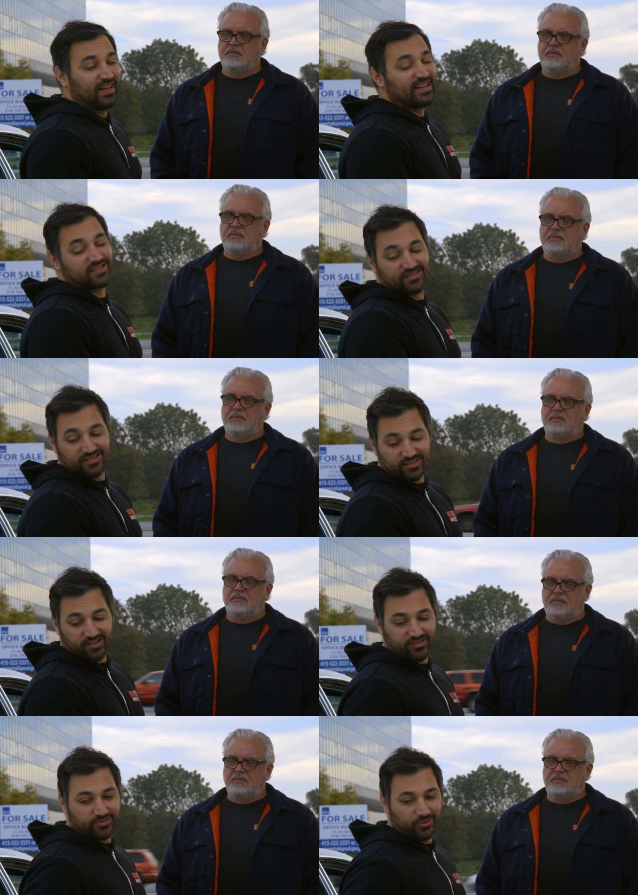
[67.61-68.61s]
Speaker 1: and since this
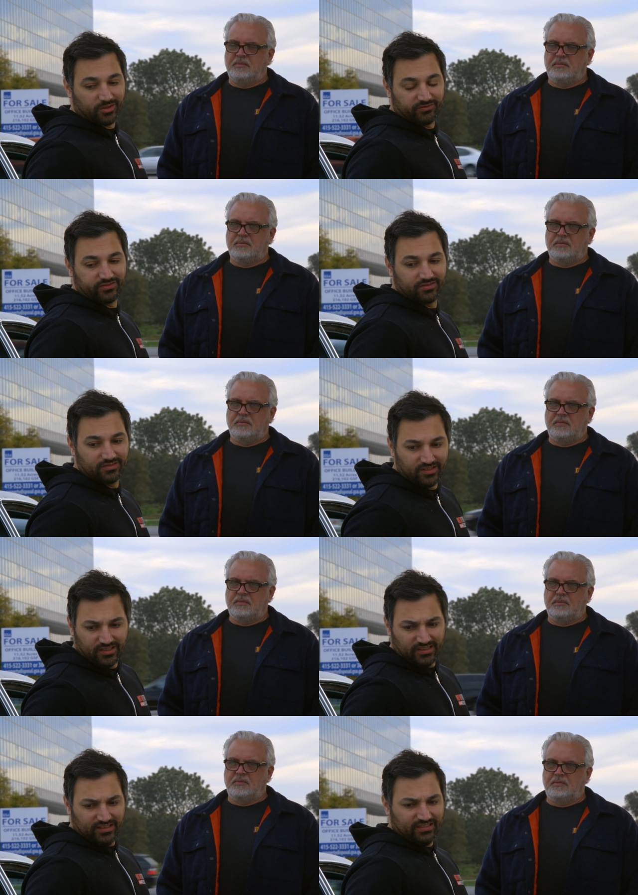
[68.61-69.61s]
car sort of
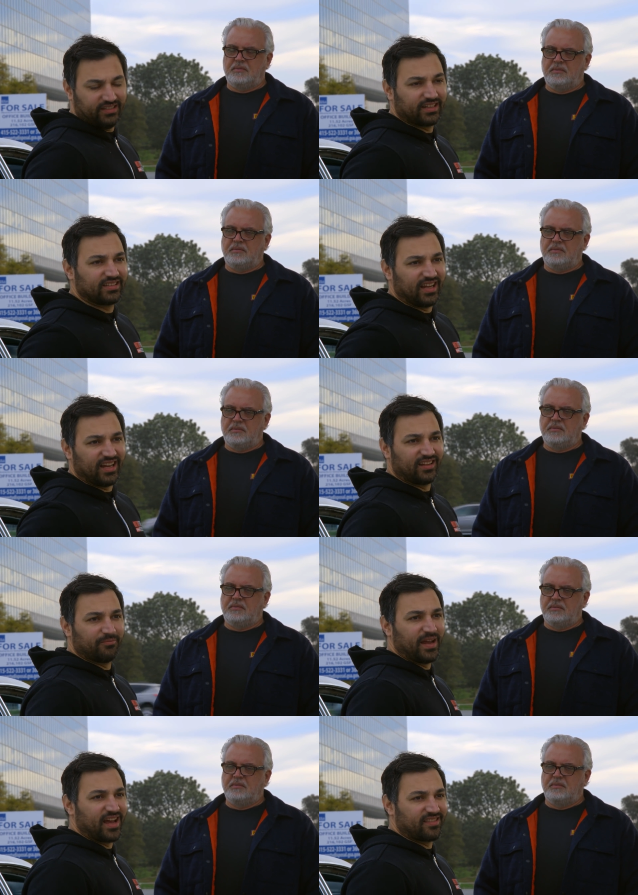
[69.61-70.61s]
dictated
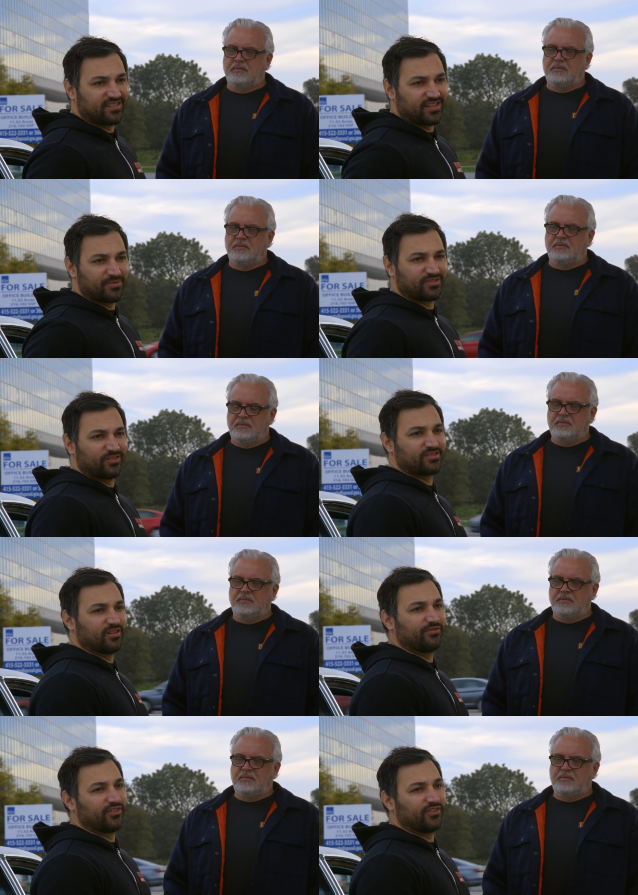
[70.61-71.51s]
the path of this episode so